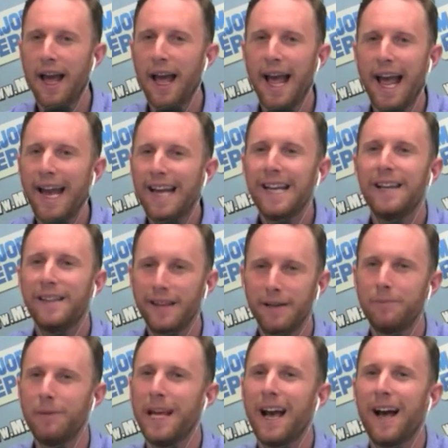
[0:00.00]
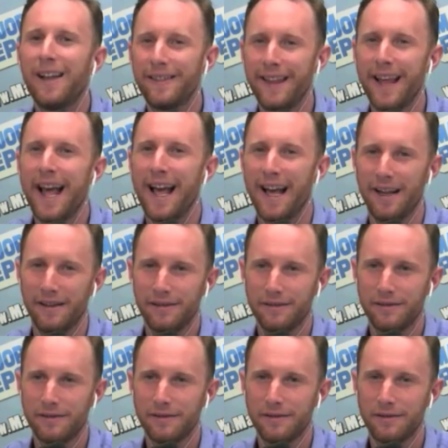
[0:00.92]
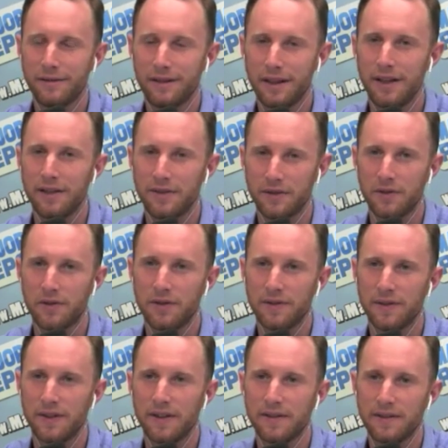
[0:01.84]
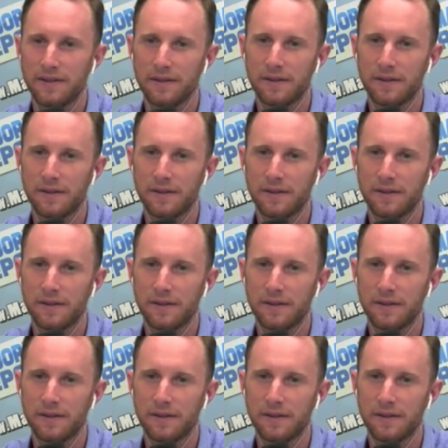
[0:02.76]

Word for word: anything beyond that in a certain sense.